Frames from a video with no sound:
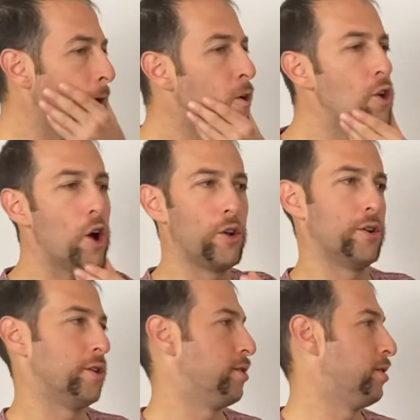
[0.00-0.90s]
no, no, no,
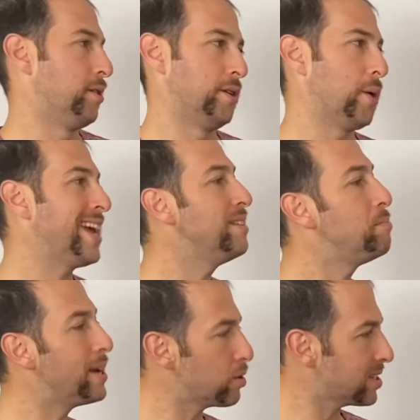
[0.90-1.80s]
no, no, no. In
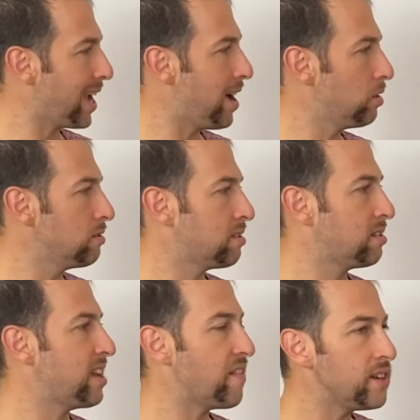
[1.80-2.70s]
beer scales,
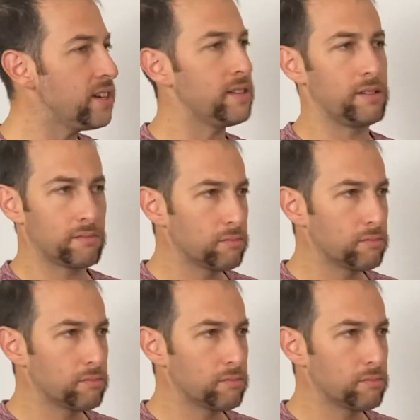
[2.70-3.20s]
seven is